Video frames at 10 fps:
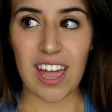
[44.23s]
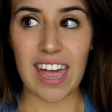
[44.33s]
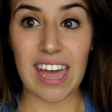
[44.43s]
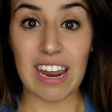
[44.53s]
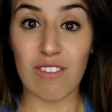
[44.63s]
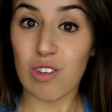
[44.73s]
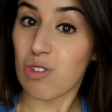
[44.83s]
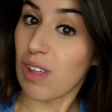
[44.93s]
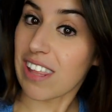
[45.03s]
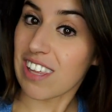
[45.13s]
And if you
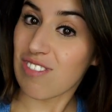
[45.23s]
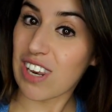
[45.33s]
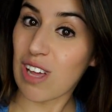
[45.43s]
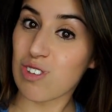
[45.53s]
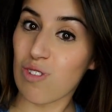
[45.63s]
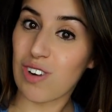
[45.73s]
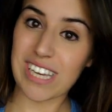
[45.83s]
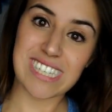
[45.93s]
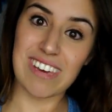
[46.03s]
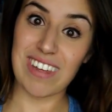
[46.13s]
do like this video, don't
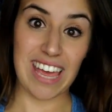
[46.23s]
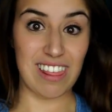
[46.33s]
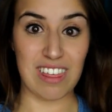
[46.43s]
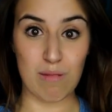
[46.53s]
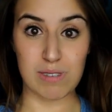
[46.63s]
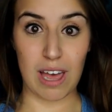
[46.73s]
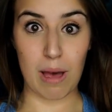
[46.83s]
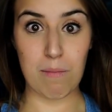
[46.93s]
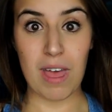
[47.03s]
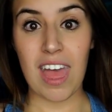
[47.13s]
forget to give it a thumbs
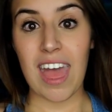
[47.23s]
up.